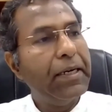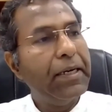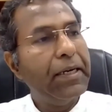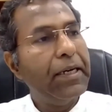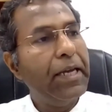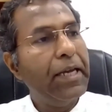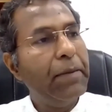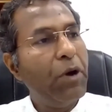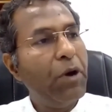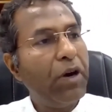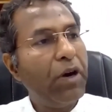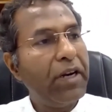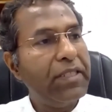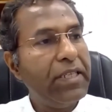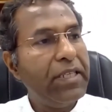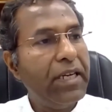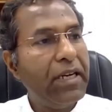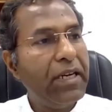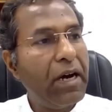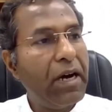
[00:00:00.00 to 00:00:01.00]

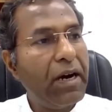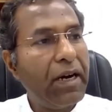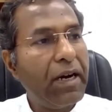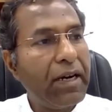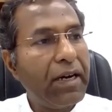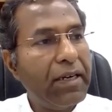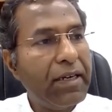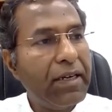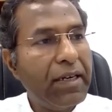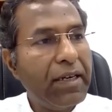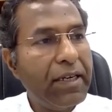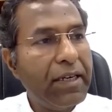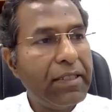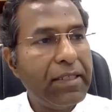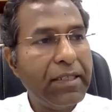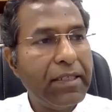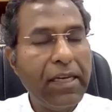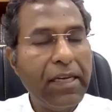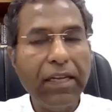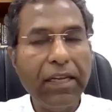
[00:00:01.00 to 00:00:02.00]
Democracy in our country is
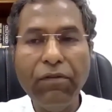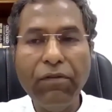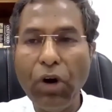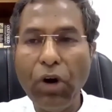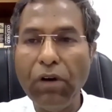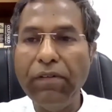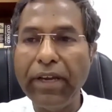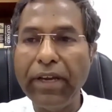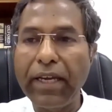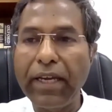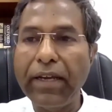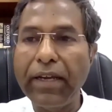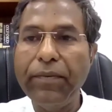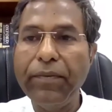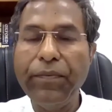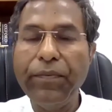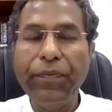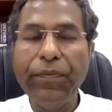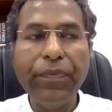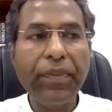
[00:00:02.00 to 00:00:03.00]
still evolving.
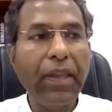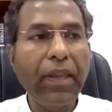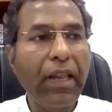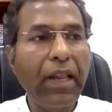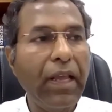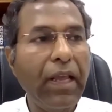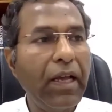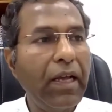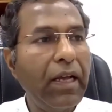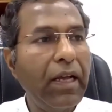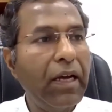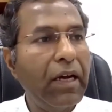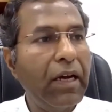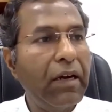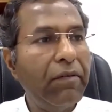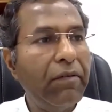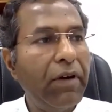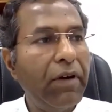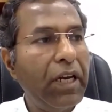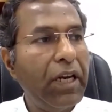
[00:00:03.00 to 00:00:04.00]

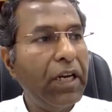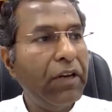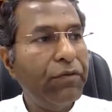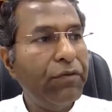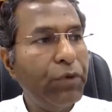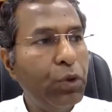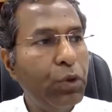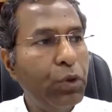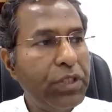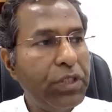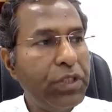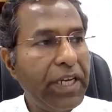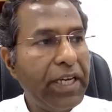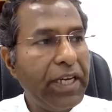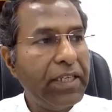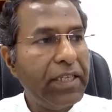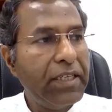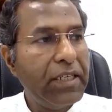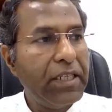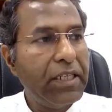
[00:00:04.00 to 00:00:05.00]
While in a few
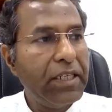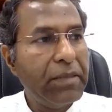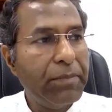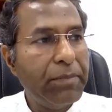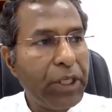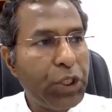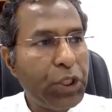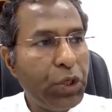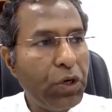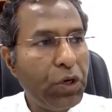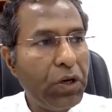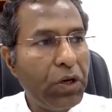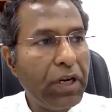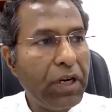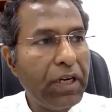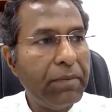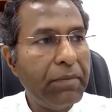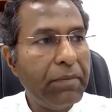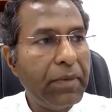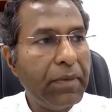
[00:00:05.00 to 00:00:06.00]
states it is mature,
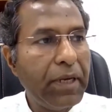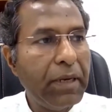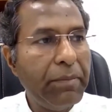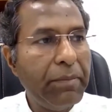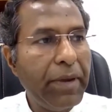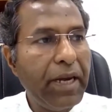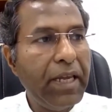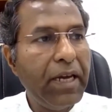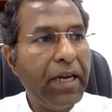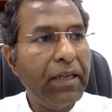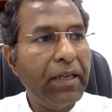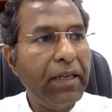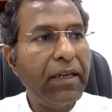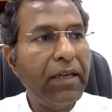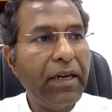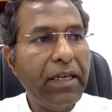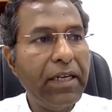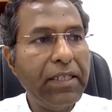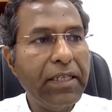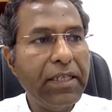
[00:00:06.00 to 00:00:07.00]
and in many other
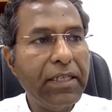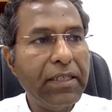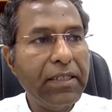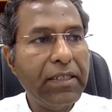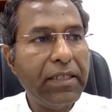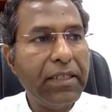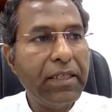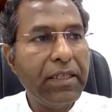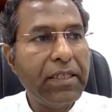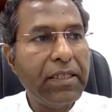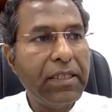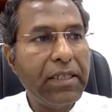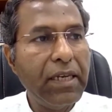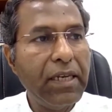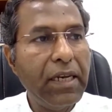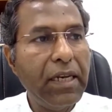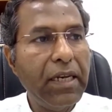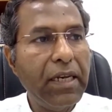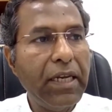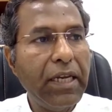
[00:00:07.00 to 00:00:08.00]
regions it is
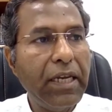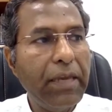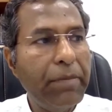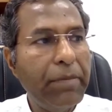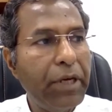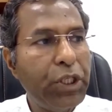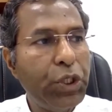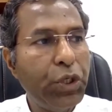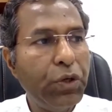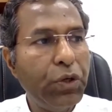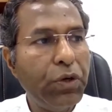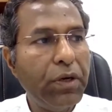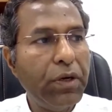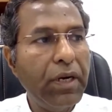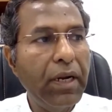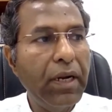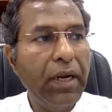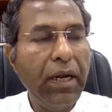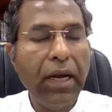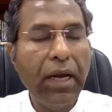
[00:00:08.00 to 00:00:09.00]
still immature
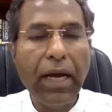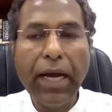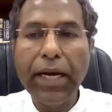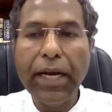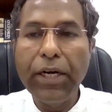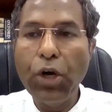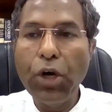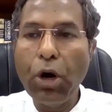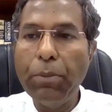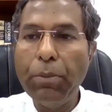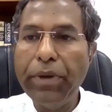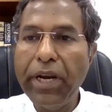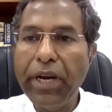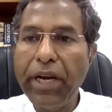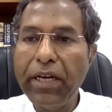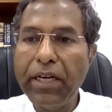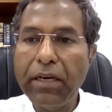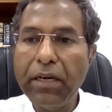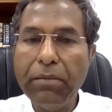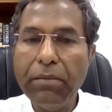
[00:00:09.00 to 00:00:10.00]
and
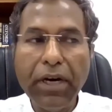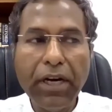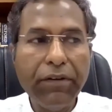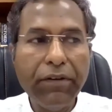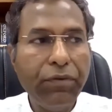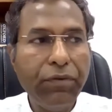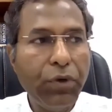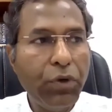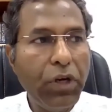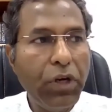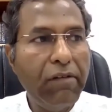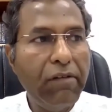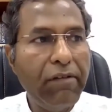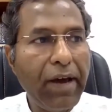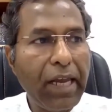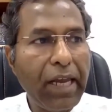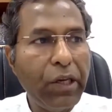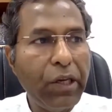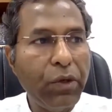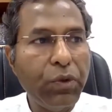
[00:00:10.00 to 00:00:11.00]
dominated by feudal
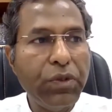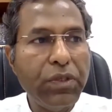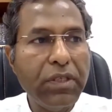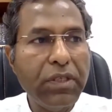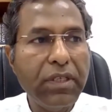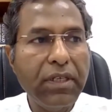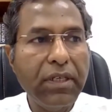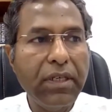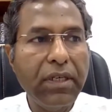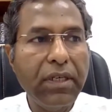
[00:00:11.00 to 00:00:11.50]
values,